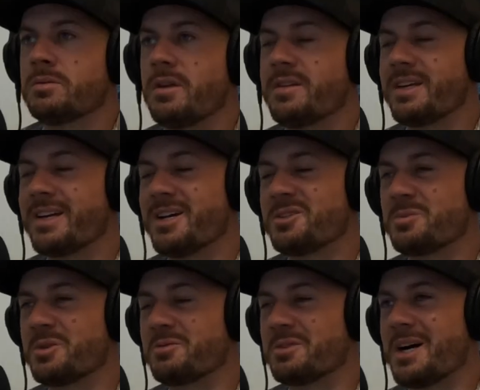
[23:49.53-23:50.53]
And then catch them
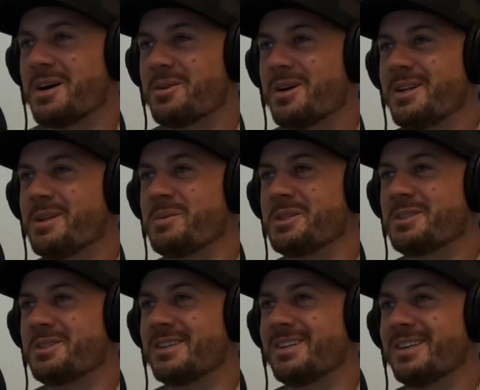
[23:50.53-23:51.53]
with a fly rod. That'd be
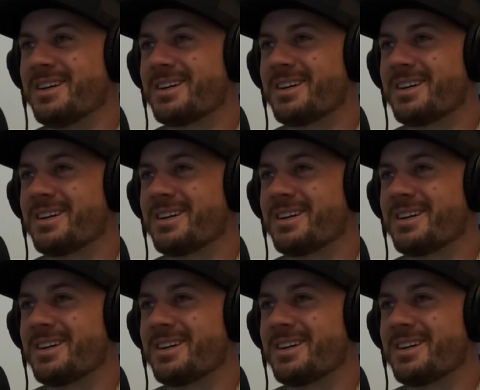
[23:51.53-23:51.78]
sick.